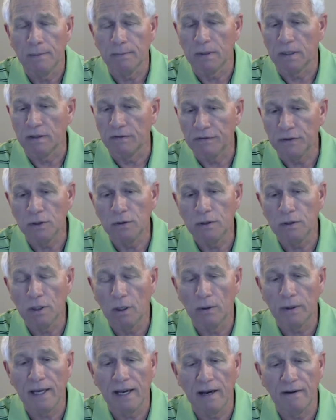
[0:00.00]
but if you
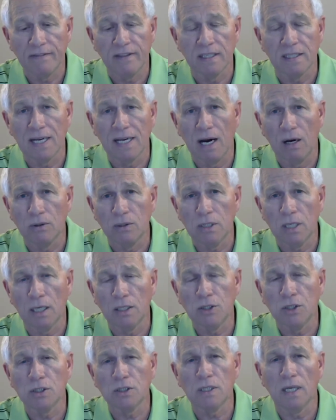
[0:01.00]
don't have the down
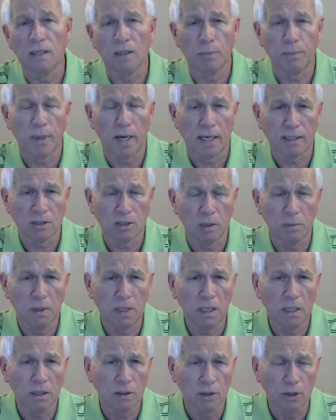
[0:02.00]
touches and the
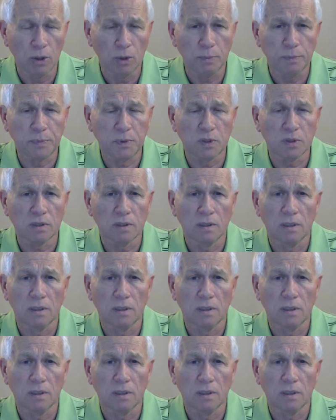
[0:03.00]
proximity groups,